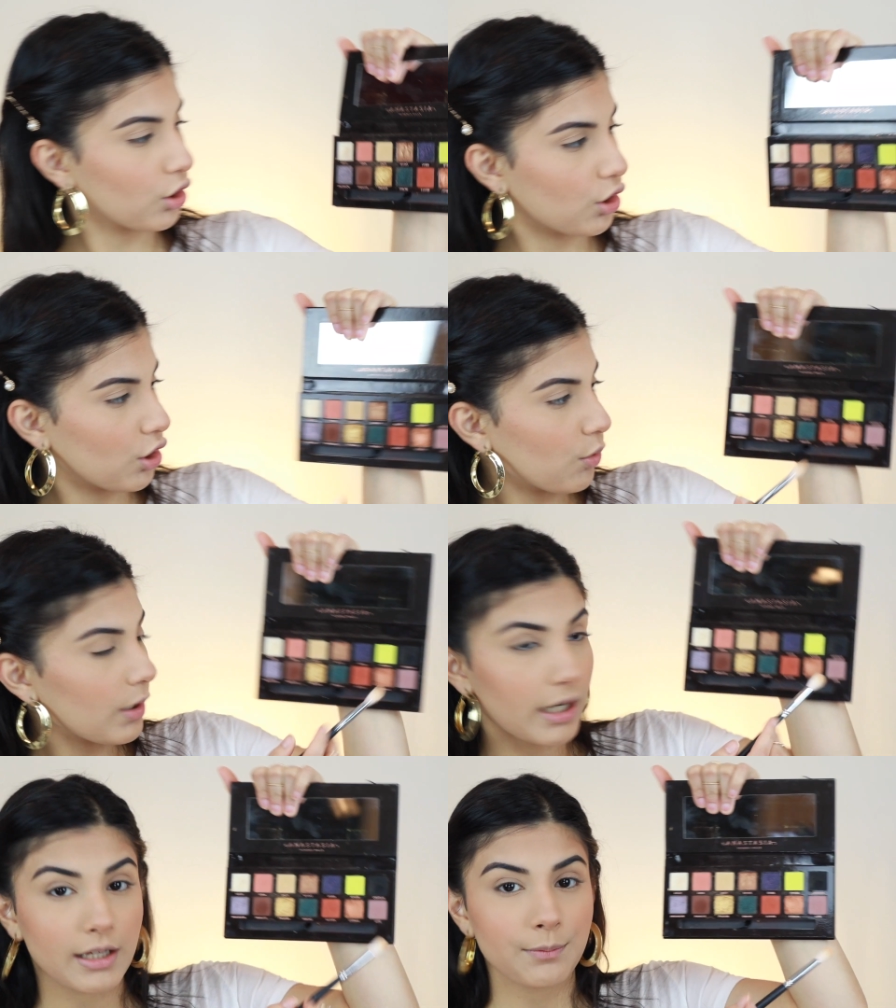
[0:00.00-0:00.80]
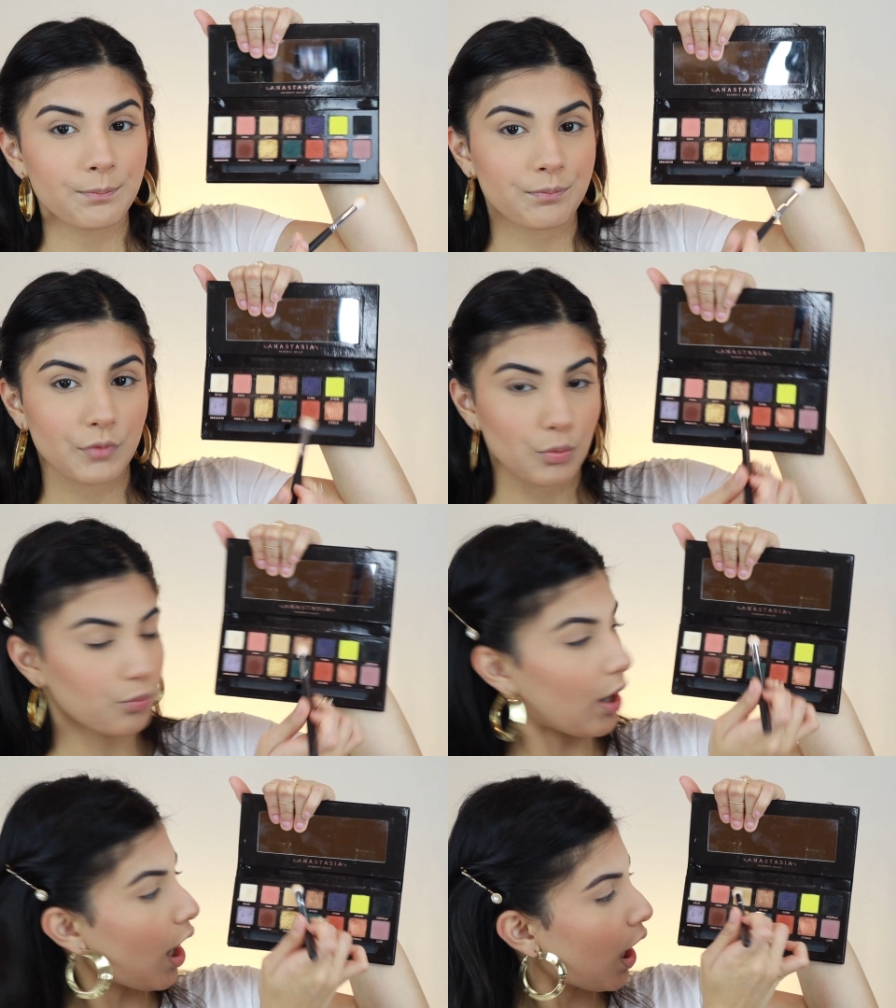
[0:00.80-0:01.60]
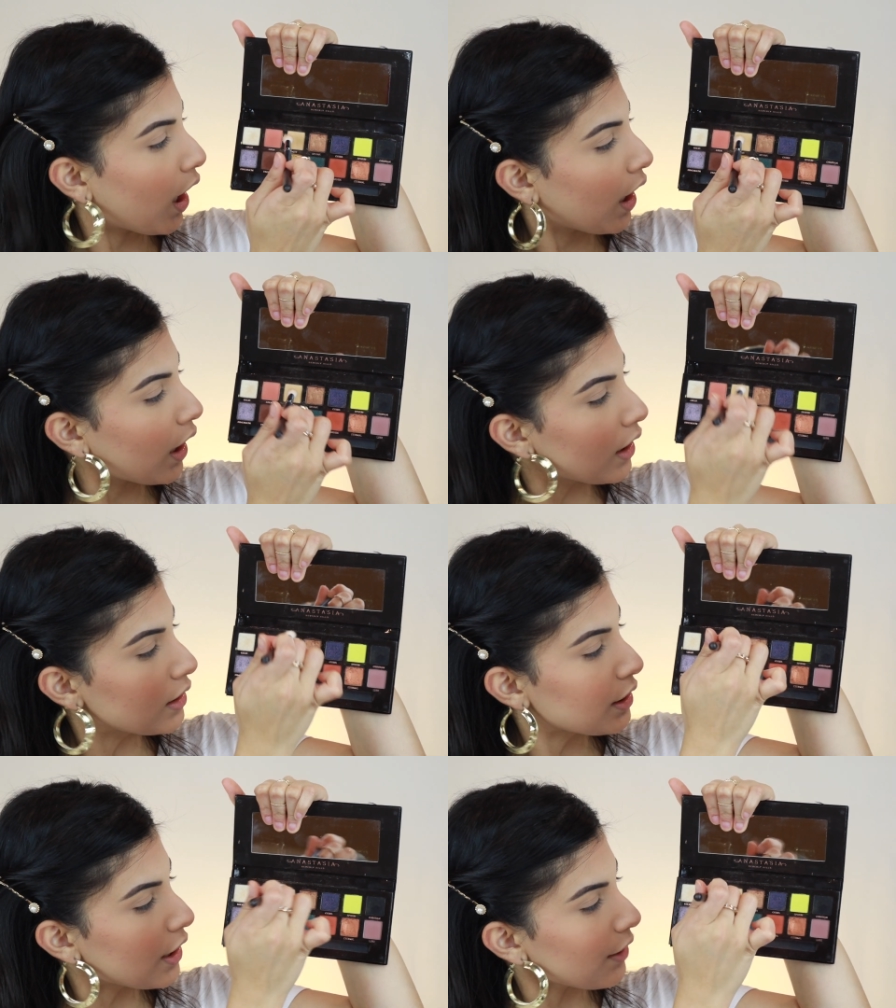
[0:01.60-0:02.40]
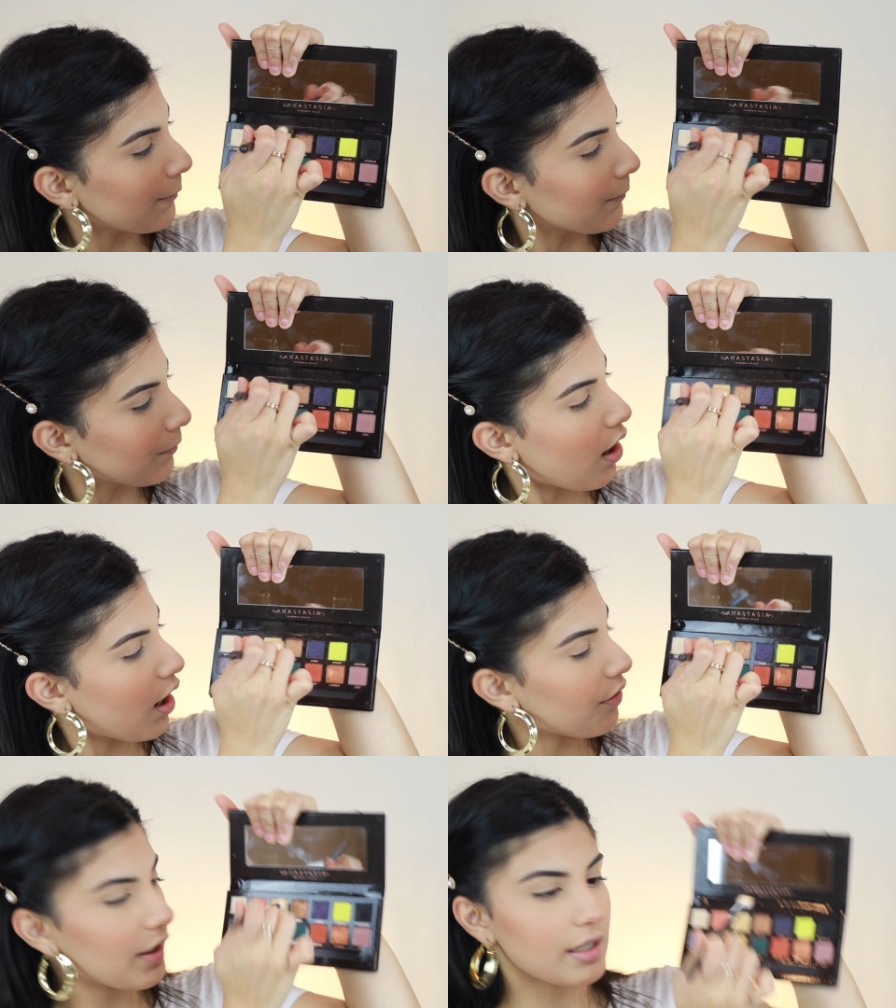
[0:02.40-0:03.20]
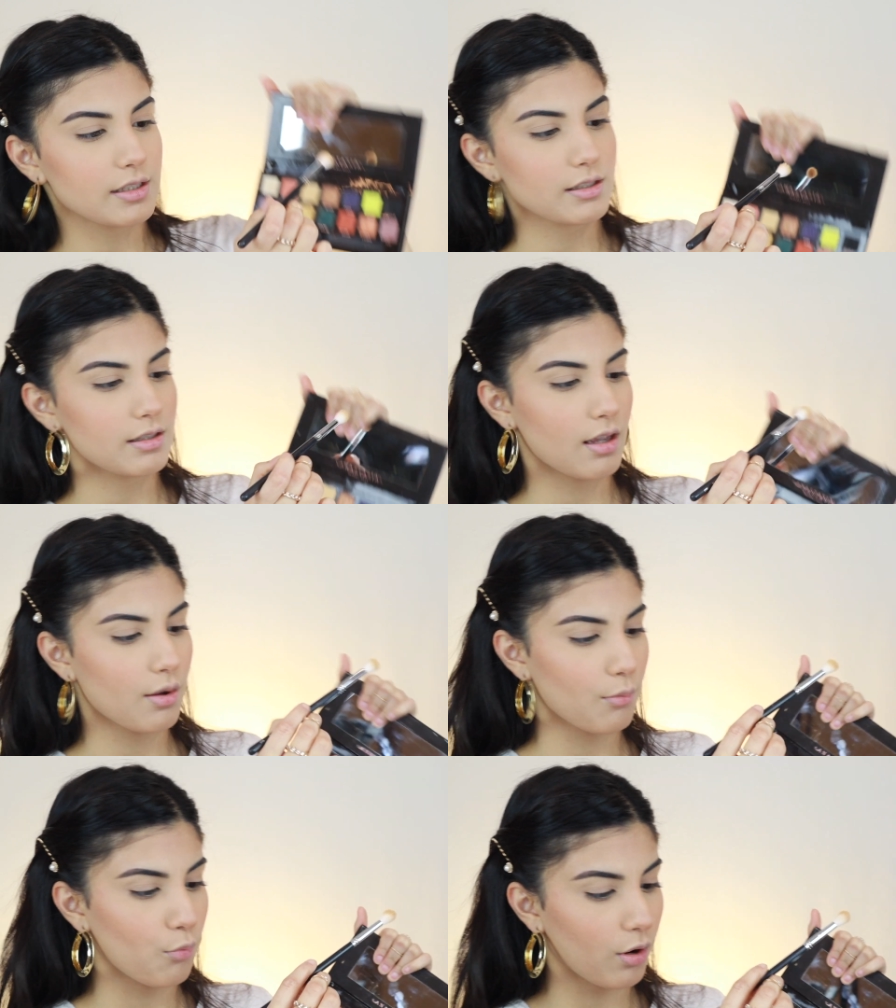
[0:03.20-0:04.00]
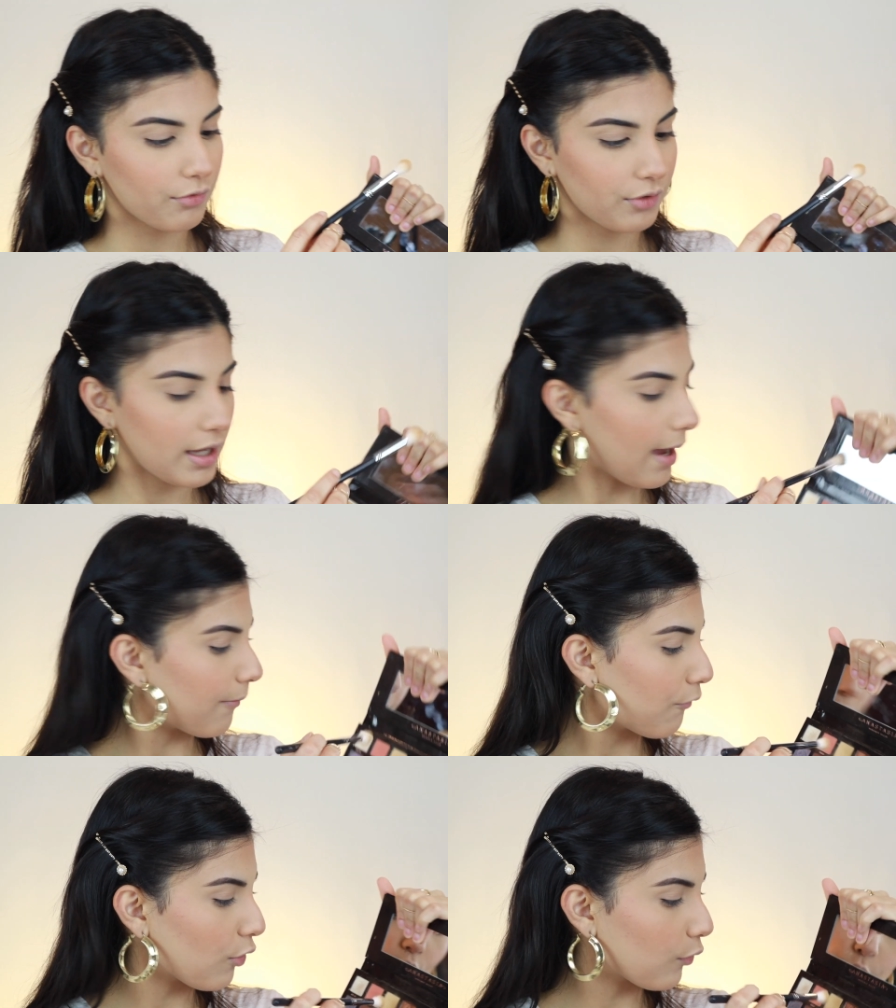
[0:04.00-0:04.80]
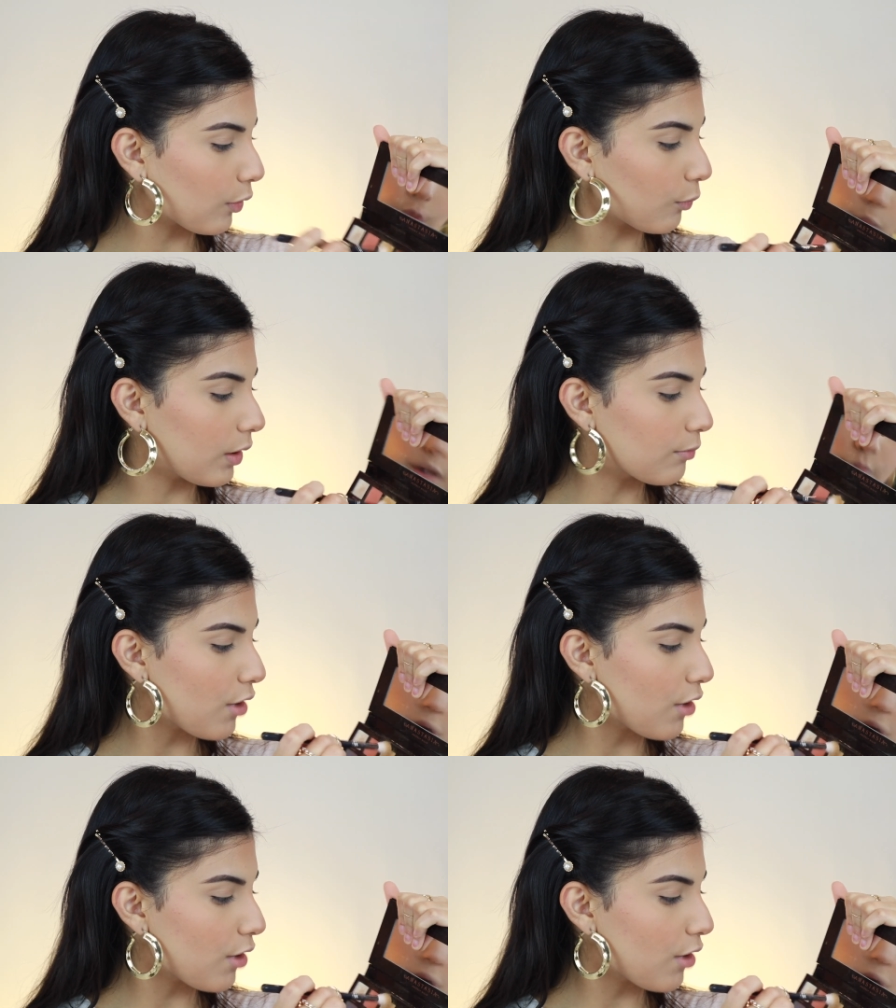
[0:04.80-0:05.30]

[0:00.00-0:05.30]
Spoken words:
Unity right here on this Morphe M441